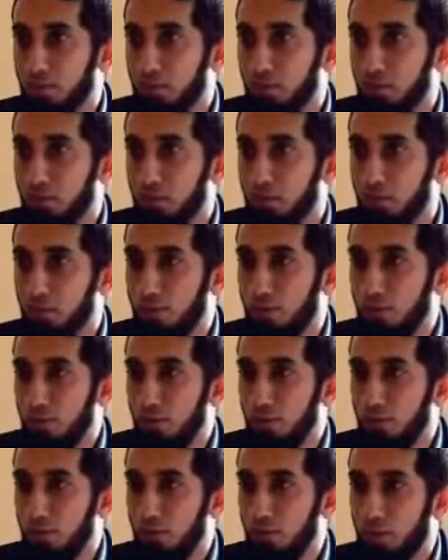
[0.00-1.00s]

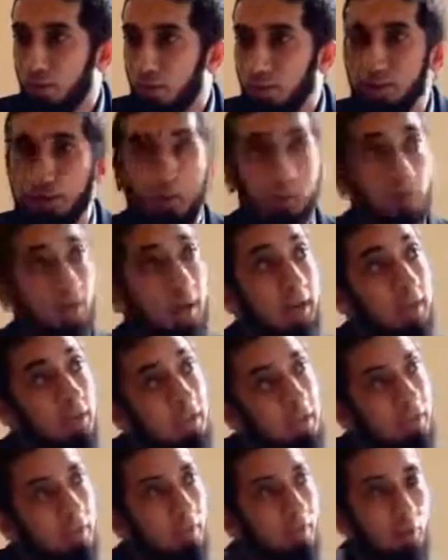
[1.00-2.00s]
When the
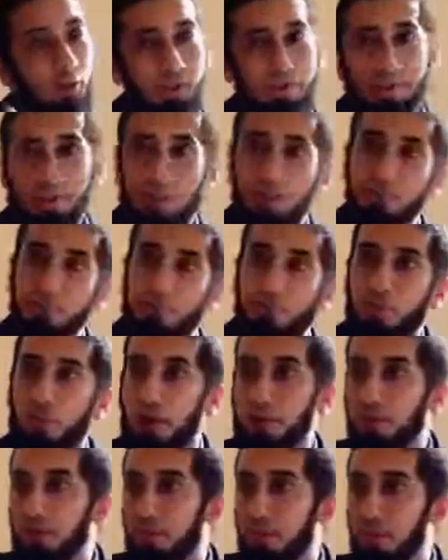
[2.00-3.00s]
rent invoice comes for
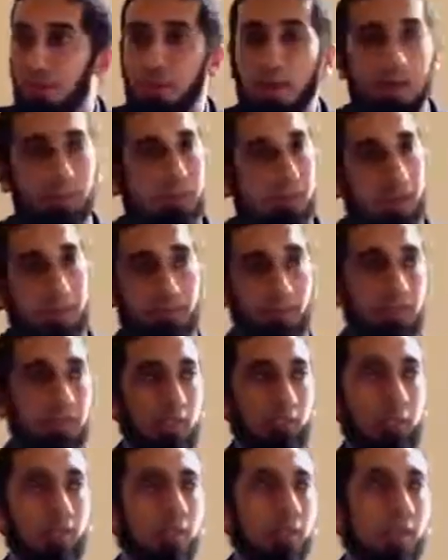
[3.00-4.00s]
every month, I say, let me
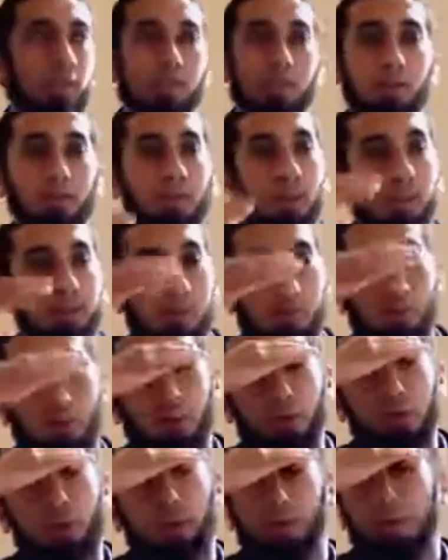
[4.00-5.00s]
just put direct deposit
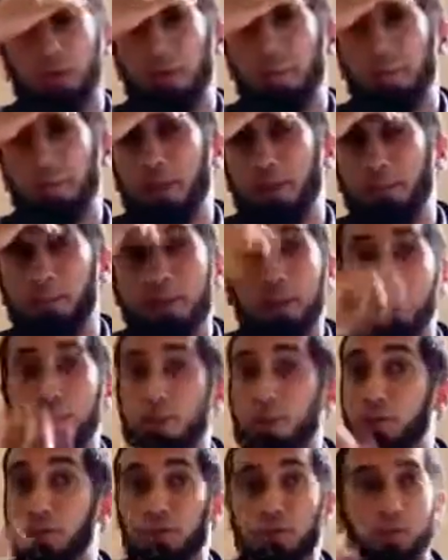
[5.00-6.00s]
so I don't feel the pain,
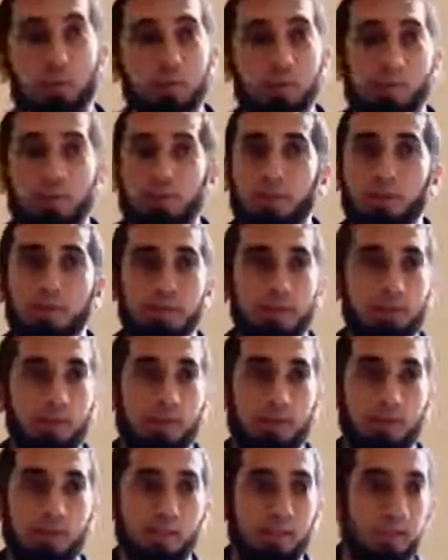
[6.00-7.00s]
because it hurts too much to write the
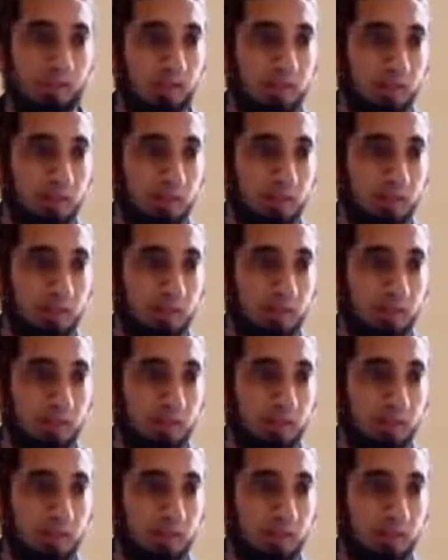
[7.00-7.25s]
check.